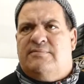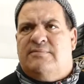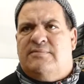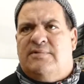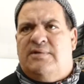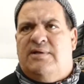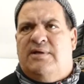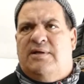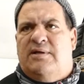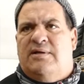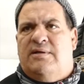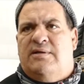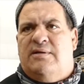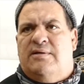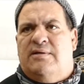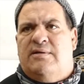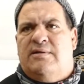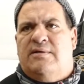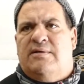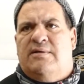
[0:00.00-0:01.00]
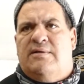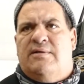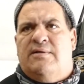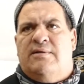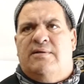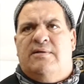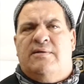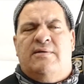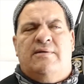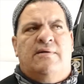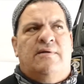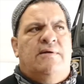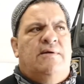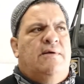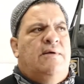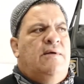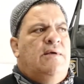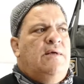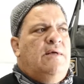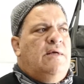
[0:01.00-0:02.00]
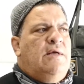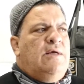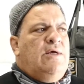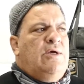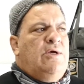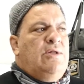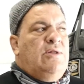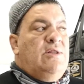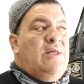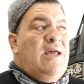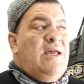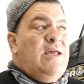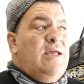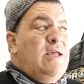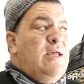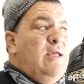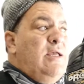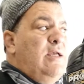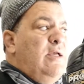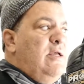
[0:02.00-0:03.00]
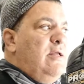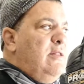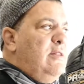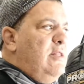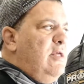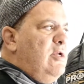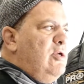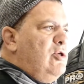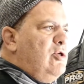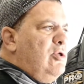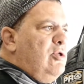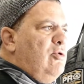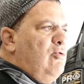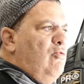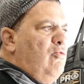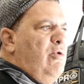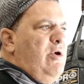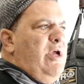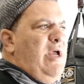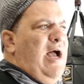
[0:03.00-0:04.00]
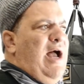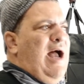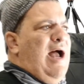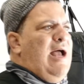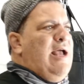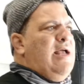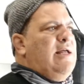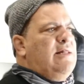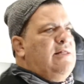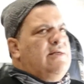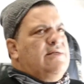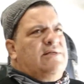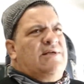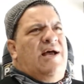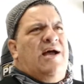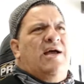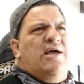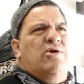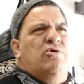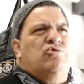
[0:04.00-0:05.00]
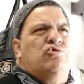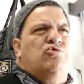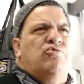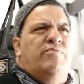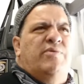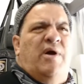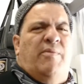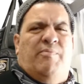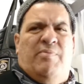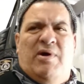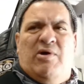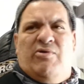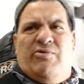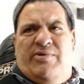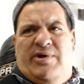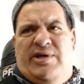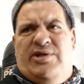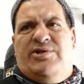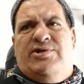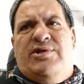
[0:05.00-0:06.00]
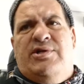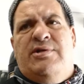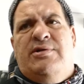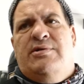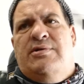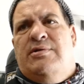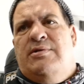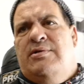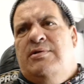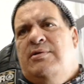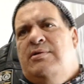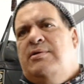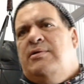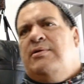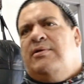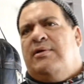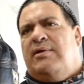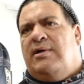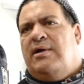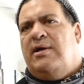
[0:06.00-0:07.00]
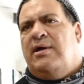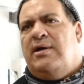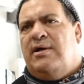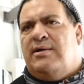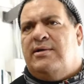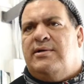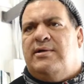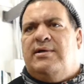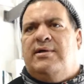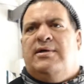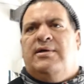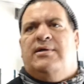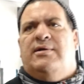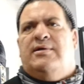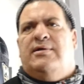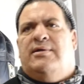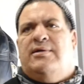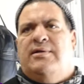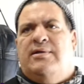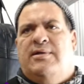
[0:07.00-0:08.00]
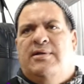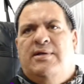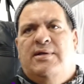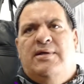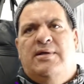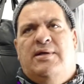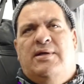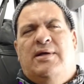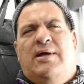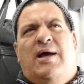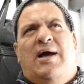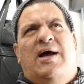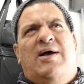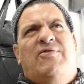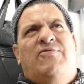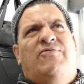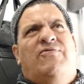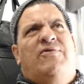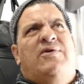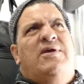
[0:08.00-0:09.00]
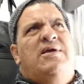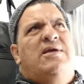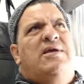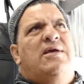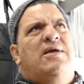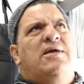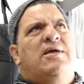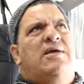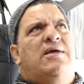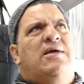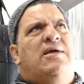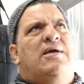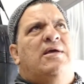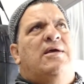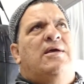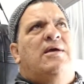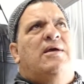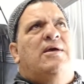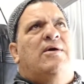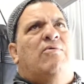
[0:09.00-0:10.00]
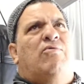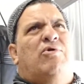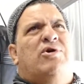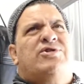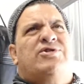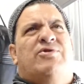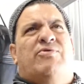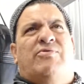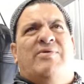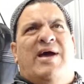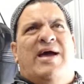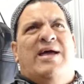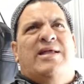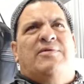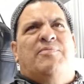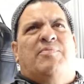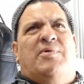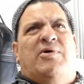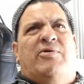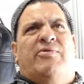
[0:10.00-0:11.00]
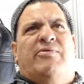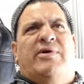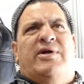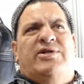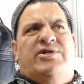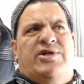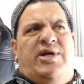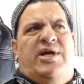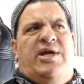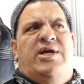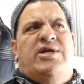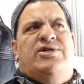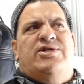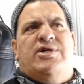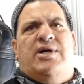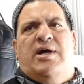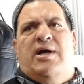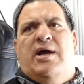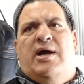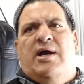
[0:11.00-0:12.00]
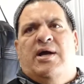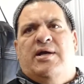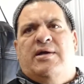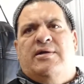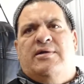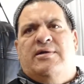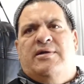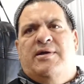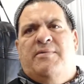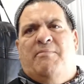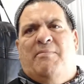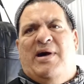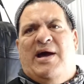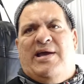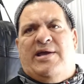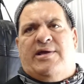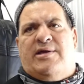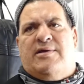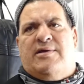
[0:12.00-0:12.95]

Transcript: What days is your stunt class? It, uh, they, they, we hired this guy. He used to be a Power Ranger. Oh yeah. Yeah. Which one? I think he was the Red Power Ranger Asia guy named Mike.